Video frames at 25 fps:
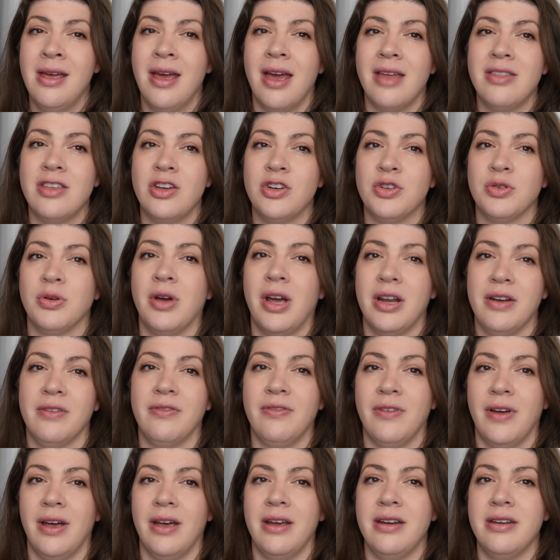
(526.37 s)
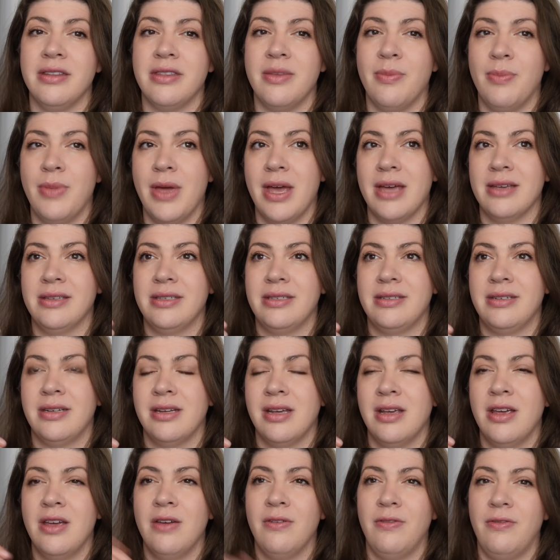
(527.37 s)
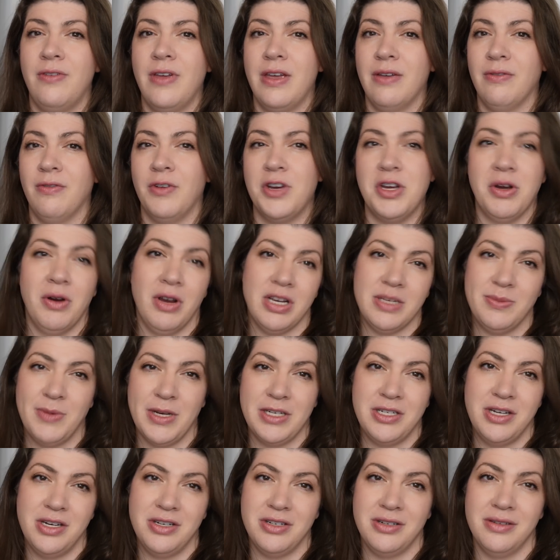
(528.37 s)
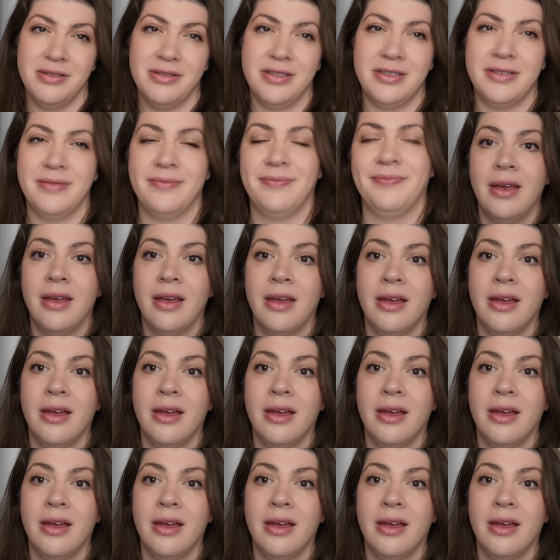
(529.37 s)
and then try to find the best fit for your expectations.